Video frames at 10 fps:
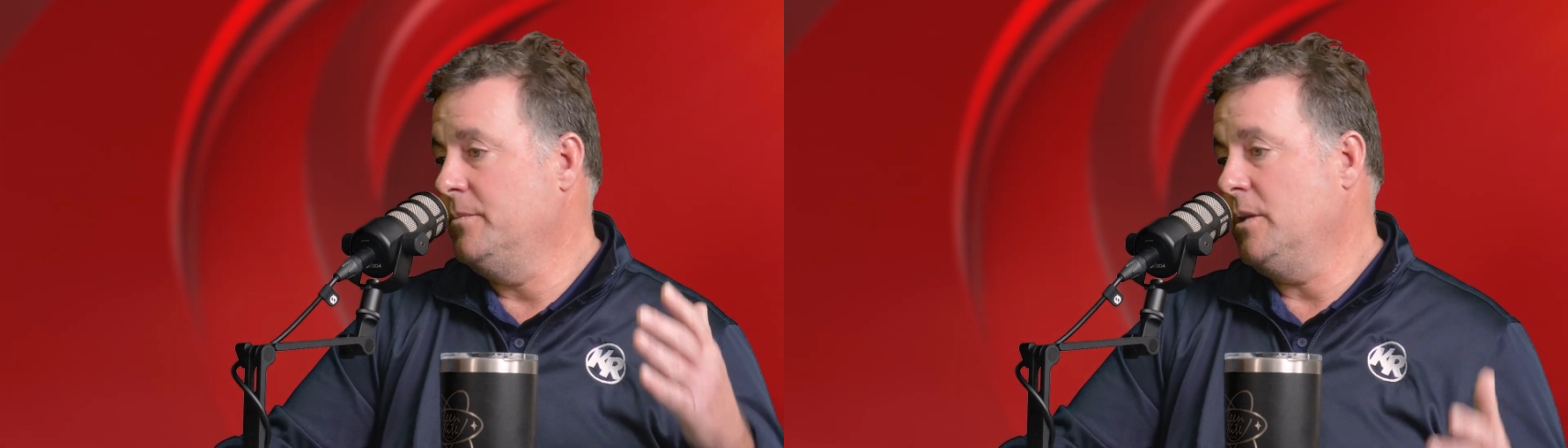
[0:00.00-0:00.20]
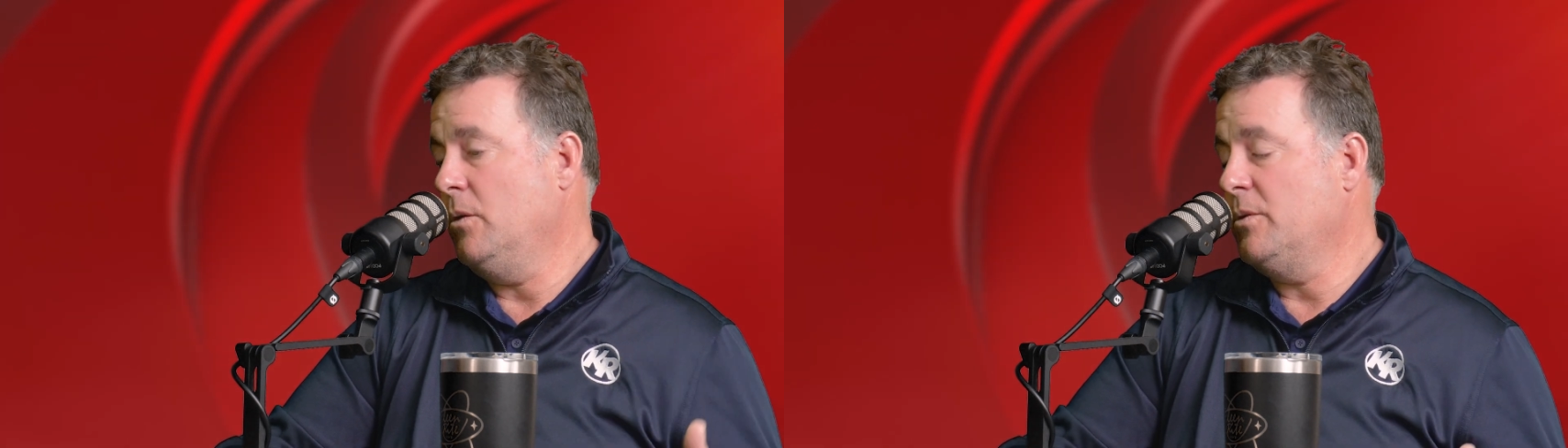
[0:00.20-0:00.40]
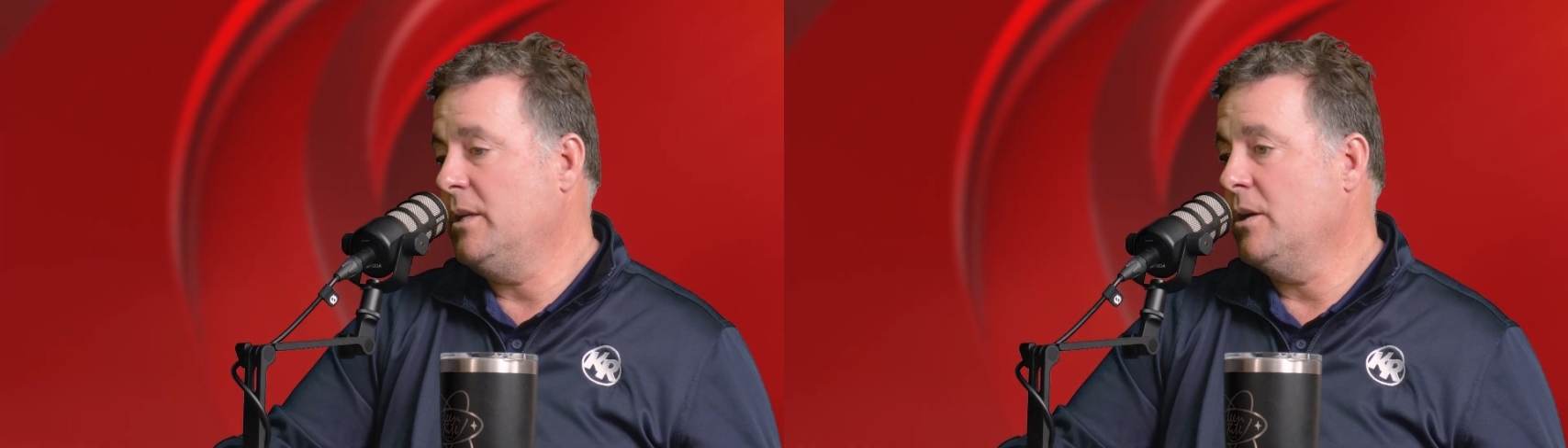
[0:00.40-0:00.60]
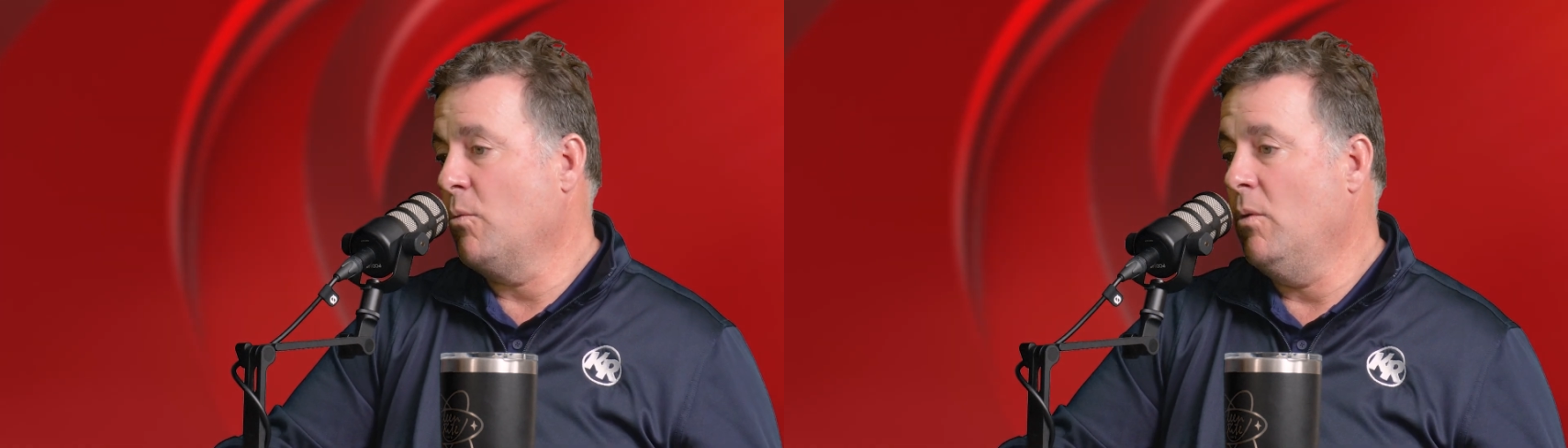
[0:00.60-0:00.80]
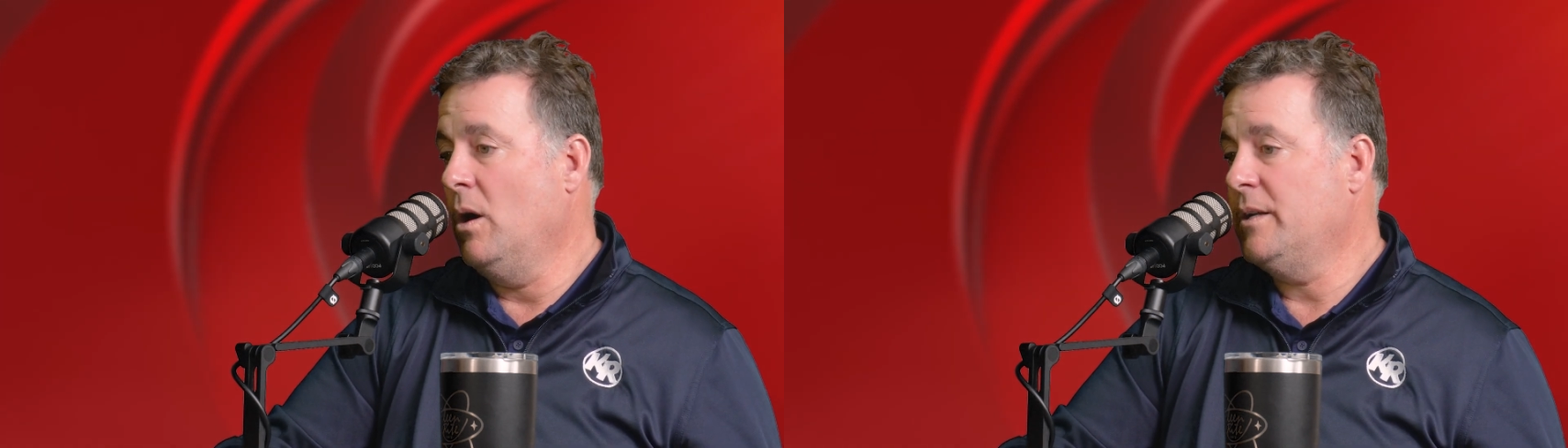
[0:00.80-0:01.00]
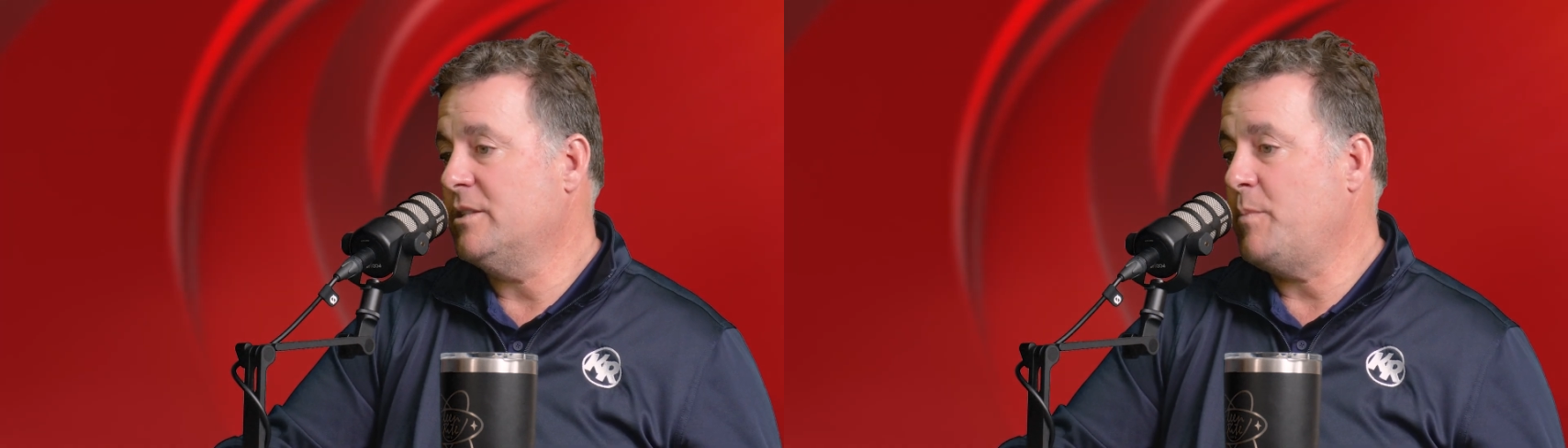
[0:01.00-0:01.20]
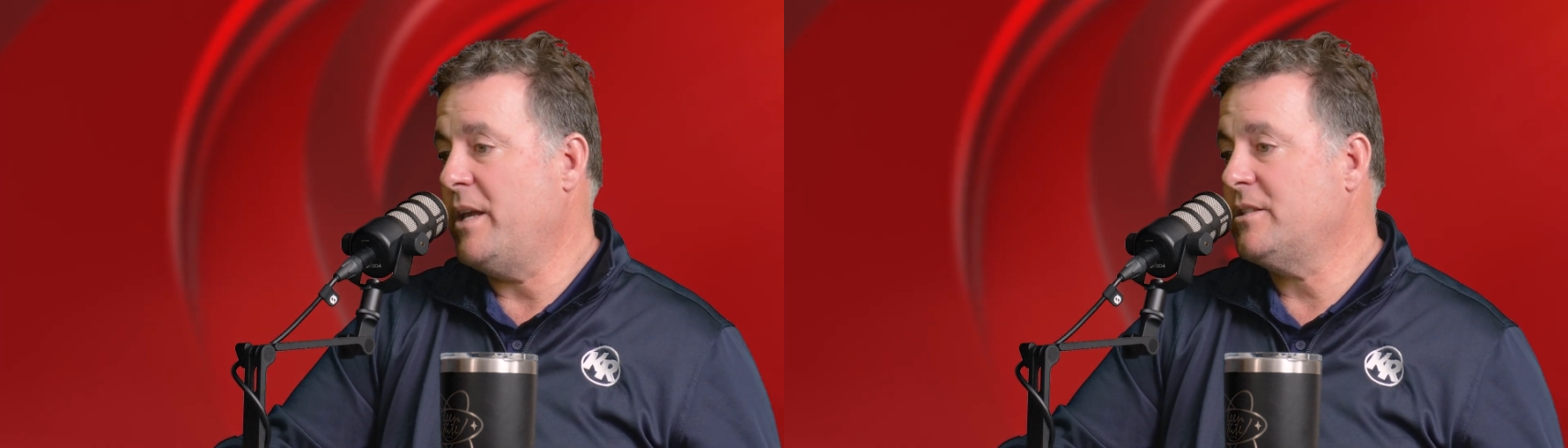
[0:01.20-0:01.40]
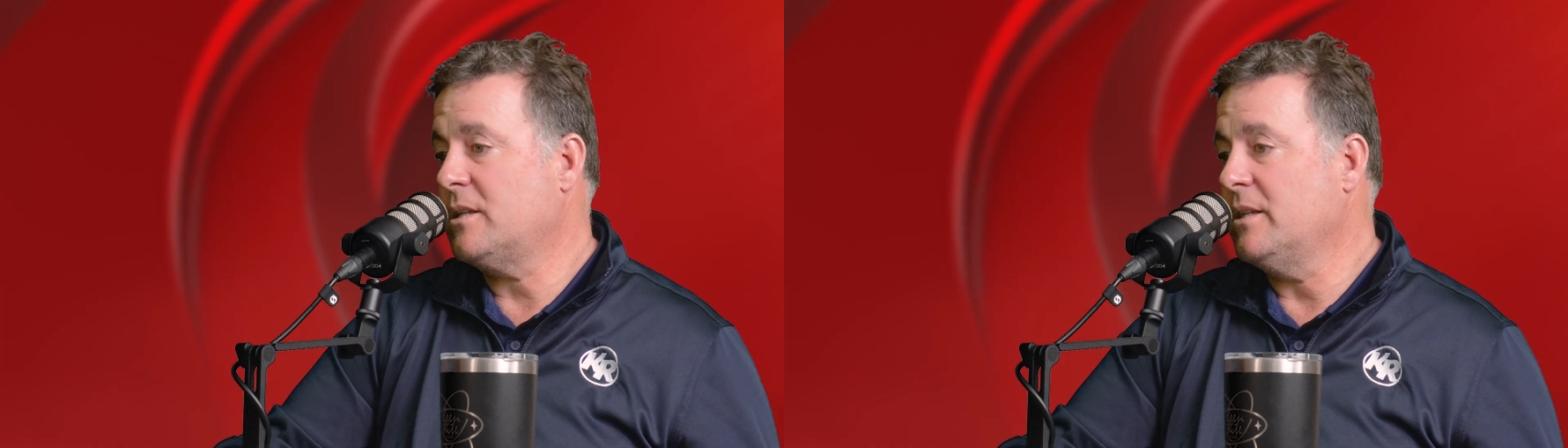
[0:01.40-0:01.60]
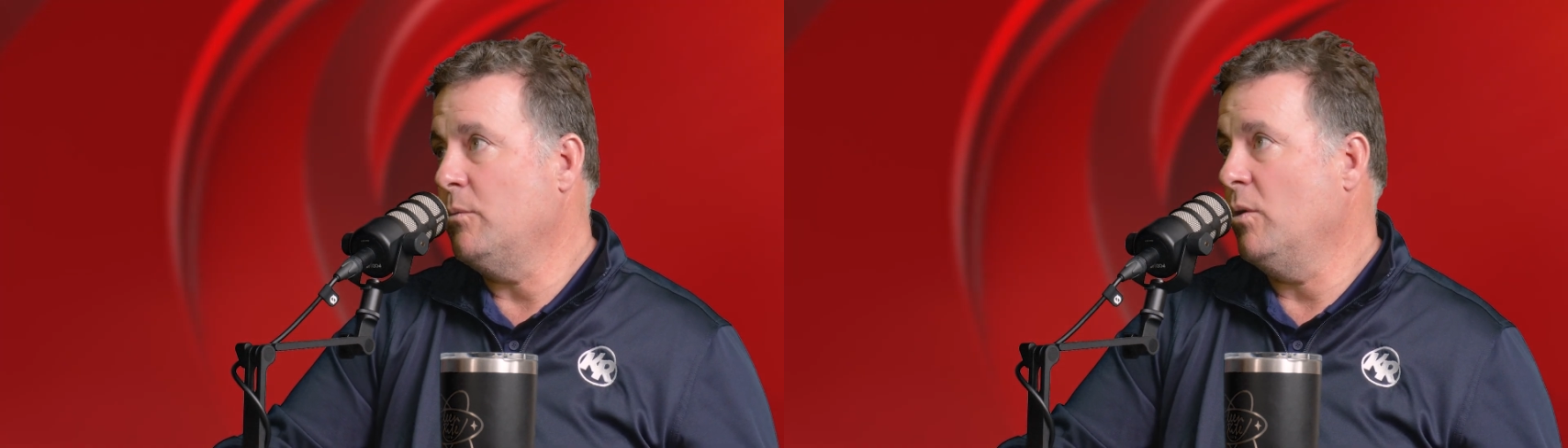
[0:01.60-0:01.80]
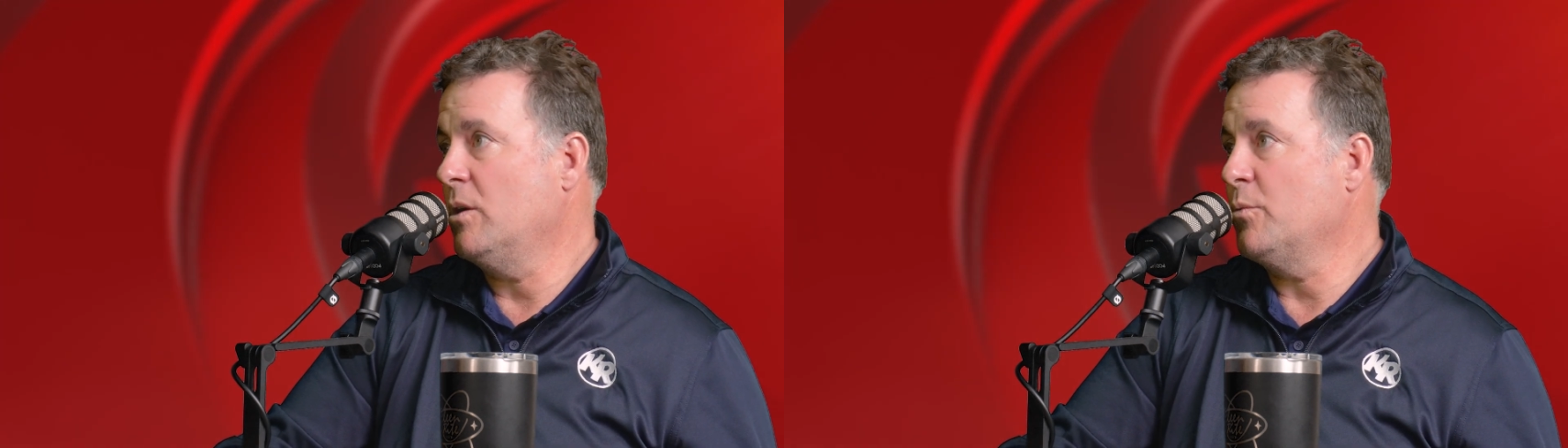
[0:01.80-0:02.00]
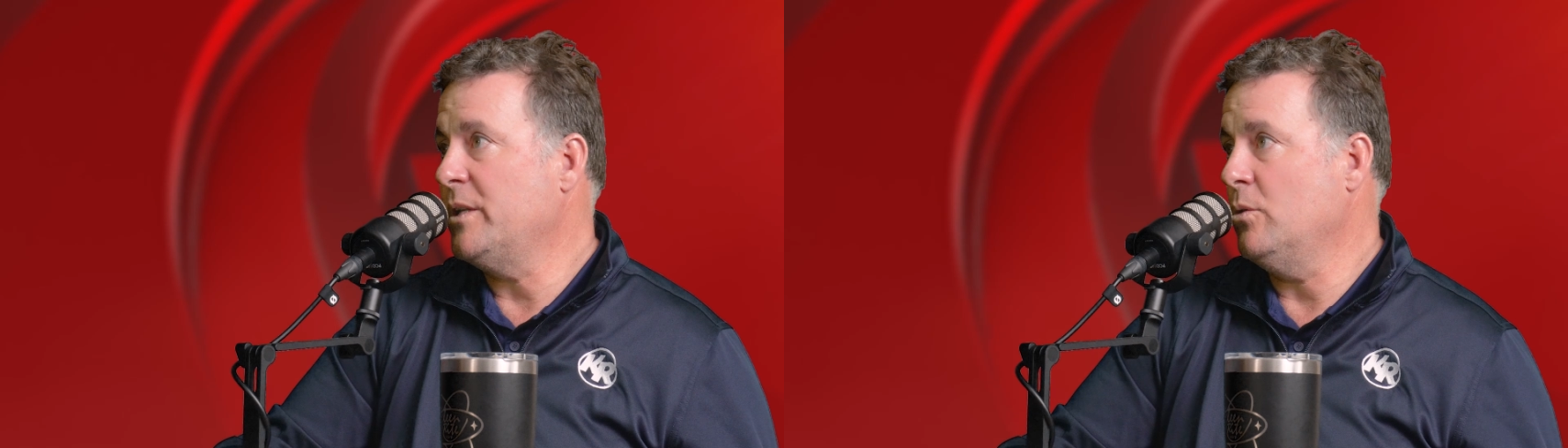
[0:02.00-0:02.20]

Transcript: Year one is basically what are we